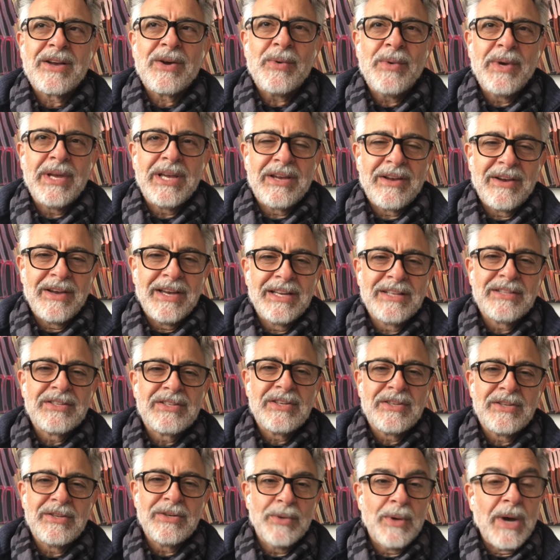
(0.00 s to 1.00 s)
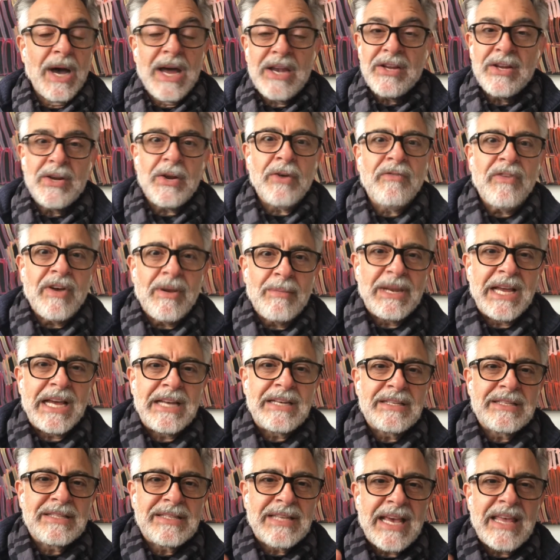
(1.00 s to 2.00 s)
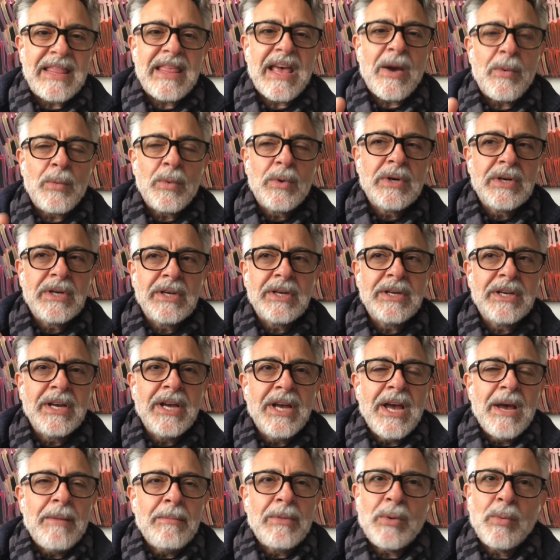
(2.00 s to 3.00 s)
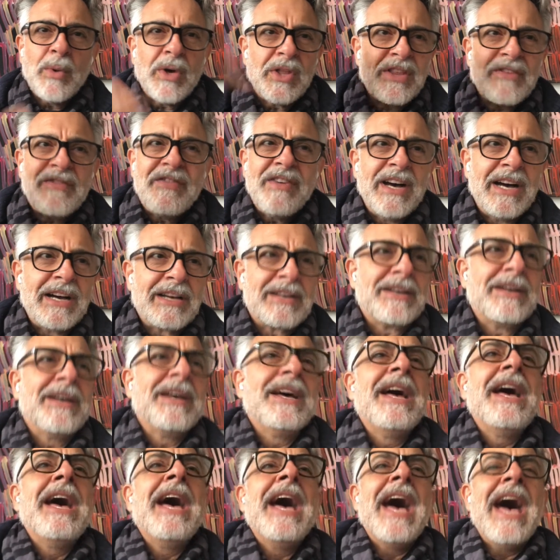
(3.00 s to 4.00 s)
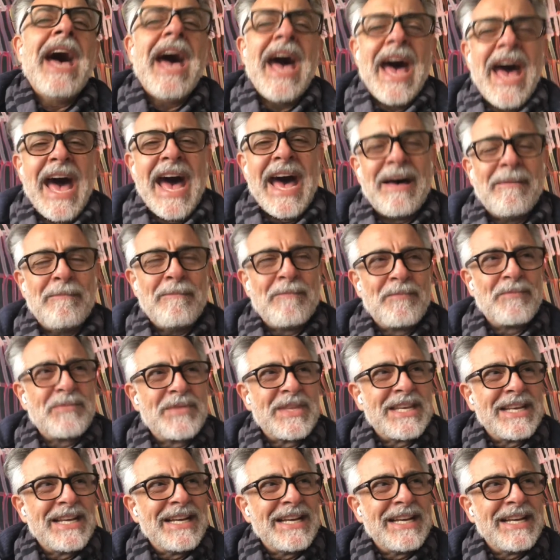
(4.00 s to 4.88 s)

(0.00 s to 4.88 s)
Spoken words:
we going to do? I don't know if I'm allowed to say that word, but what the fuck? And